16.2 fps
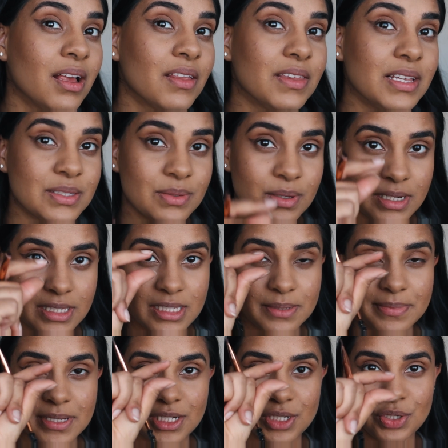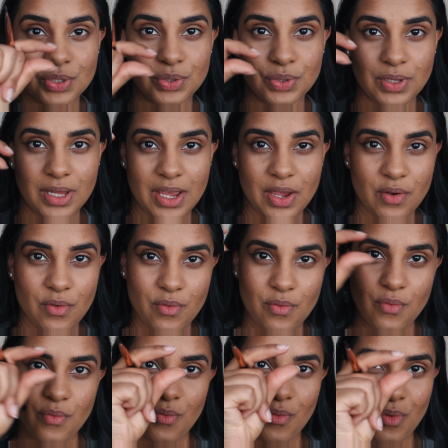This one is a bit too like
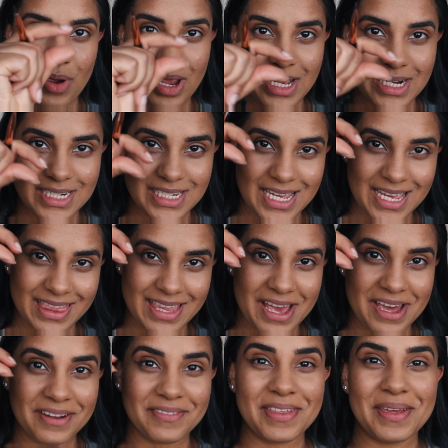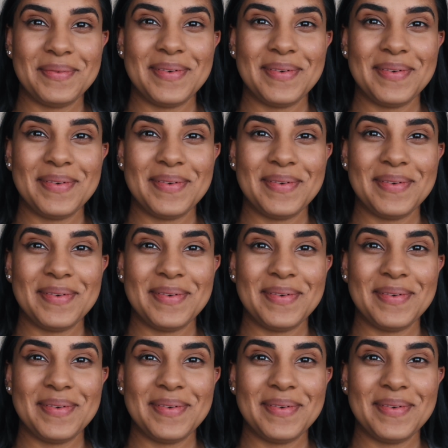winged like that, if that